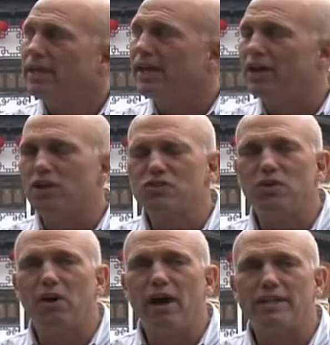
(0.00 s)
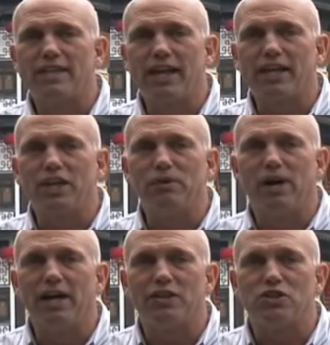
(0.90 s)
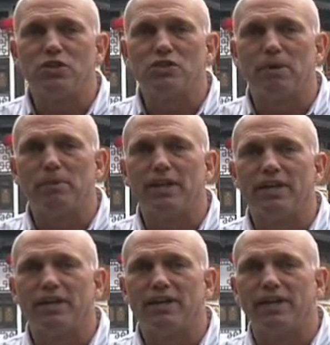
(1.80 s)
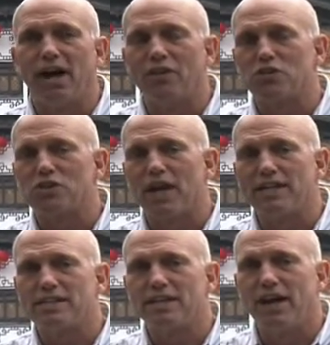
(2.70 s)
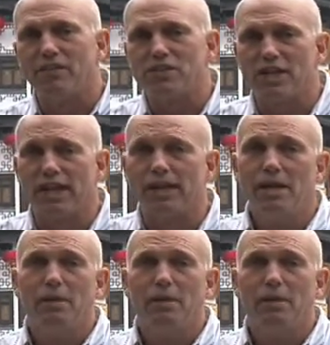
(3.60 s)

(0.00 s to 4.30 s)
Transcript: and also take you to some of the other sites of the city.